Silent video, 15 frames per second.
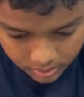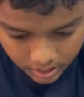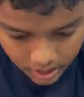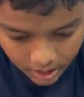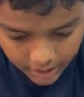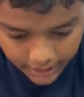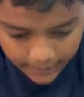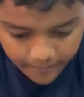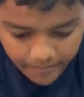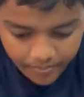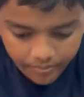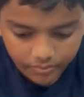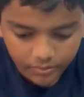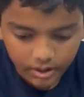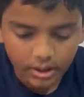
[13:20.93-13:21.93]
Okay,
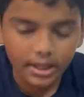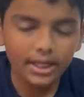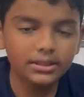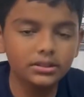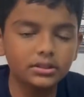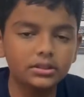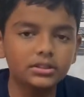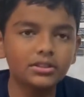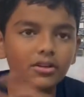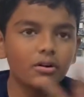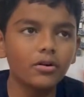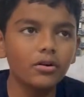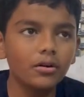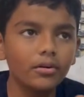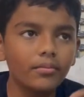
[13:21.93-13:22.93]
let's
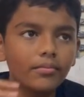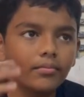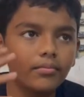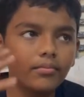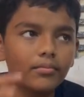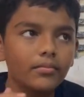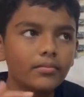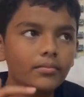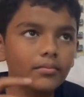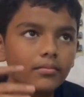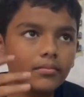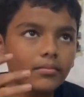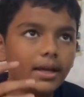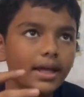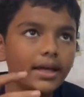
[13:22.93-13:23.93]
go
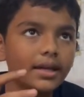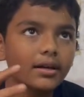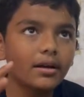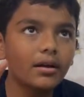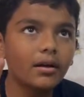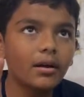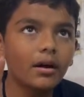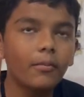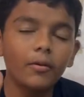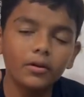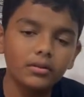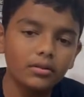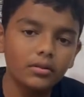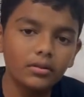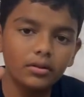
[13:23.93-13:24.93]
like about
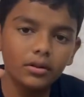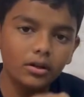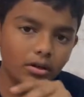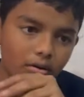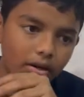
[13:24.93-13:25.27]
you.